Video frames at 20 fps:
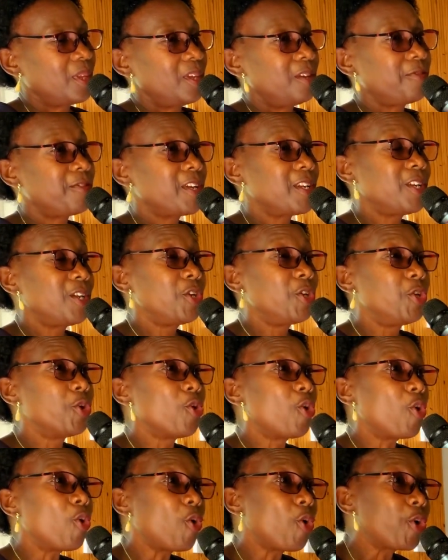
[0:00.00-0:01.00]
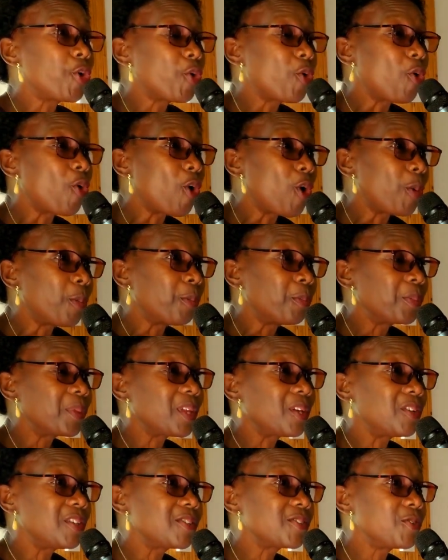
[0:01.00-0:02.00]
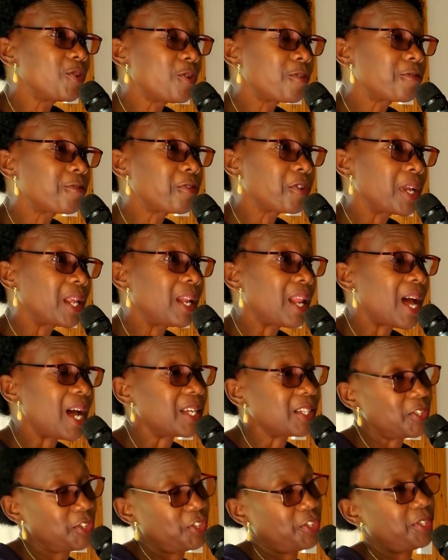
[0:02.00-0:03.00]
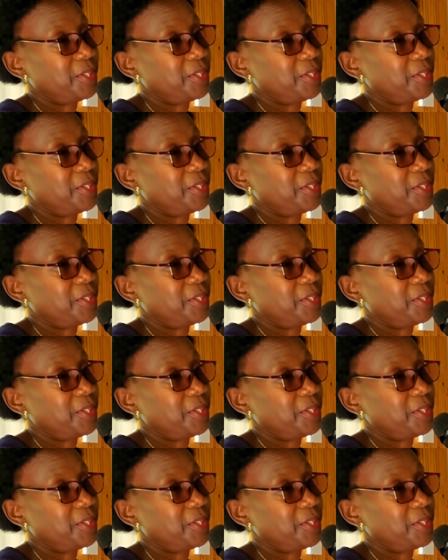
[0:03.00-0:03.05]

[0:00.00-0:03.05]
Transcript: Even in your own home, there is no free lunch.